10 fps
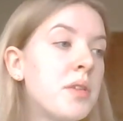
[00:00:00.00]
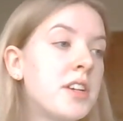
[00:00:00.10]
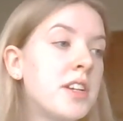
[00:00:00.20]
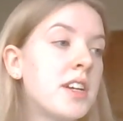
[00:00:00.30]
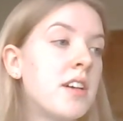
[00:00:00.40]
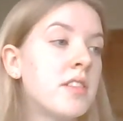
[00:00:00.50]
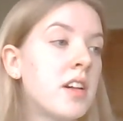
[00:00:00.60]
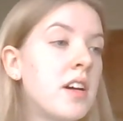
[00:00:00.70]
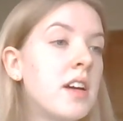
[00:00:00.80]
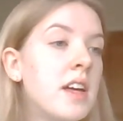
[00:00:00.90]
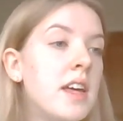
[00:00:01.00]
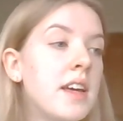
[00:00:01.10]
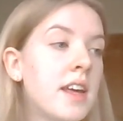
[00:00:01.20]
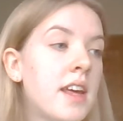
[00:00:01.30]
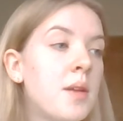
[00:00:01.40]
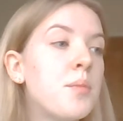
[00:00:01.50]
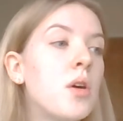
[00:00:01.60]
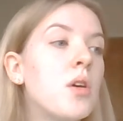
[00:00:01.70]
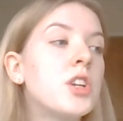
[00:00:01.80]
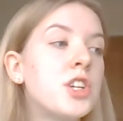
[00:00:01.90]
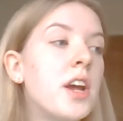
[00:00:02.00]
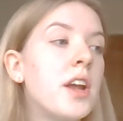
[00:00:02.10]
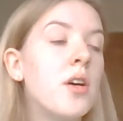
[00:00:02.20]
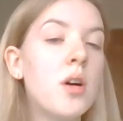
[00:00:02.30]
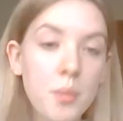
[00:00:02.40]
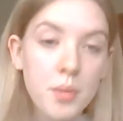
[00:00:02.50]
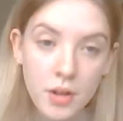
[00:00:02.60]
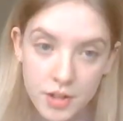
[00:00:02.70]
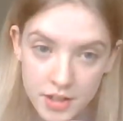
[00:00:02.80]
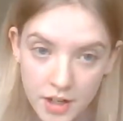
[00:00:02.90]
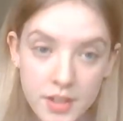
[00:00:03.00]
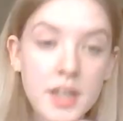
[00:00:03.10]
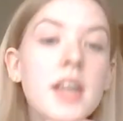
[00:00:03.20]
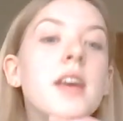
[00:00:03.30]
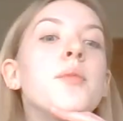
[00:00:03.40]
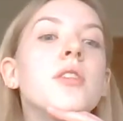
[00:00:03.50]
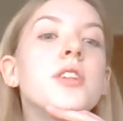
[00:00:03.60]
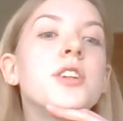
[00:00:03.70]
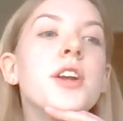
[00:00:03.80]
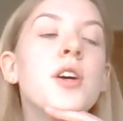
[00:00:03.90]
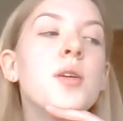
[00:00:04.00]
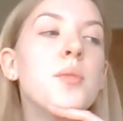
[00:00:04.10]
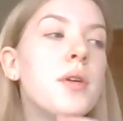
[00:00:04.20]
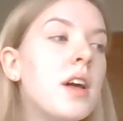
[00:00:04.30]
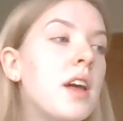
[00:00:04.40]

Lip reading: She tells her, keep your chin up. So she tells her, keep your chin up,